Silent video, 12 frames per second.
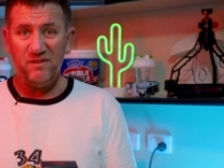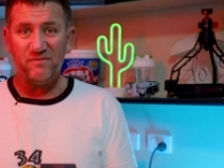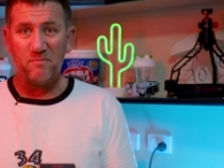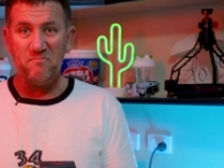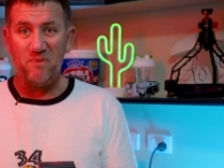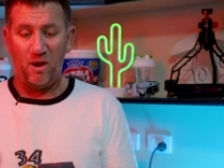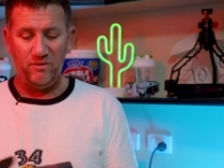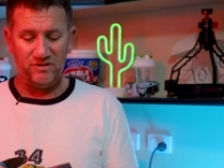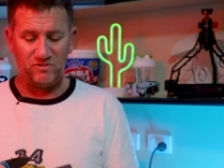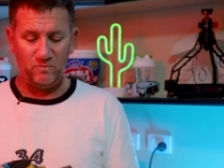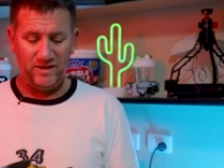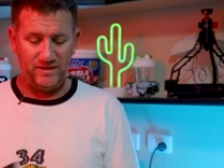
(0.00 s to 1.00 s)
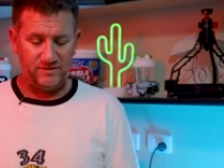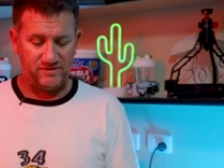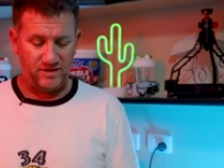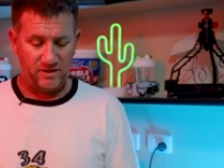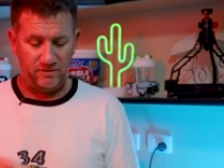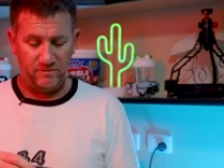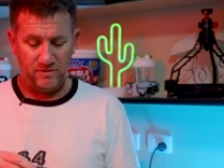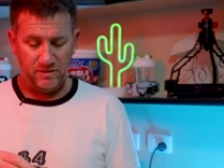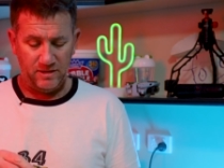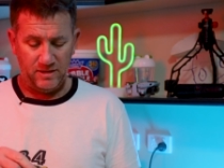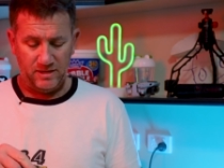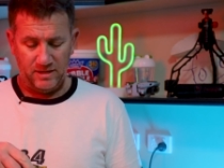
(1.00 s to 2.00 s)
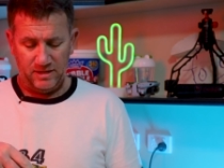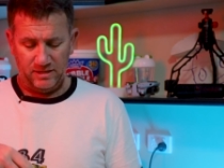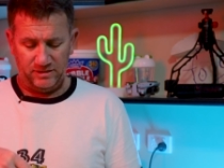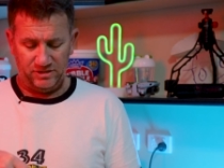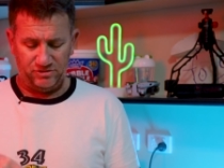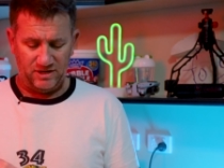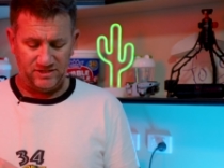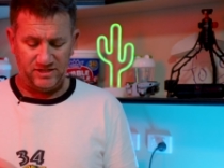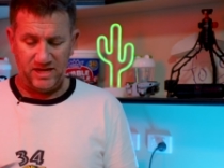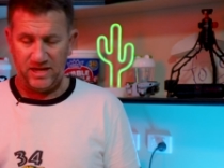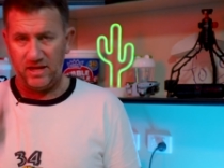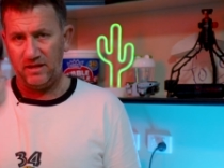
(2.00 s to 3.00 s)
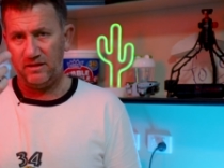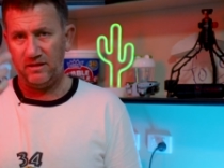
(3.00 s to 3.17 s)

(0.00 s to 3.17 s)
bit of a bonus win. So the trusty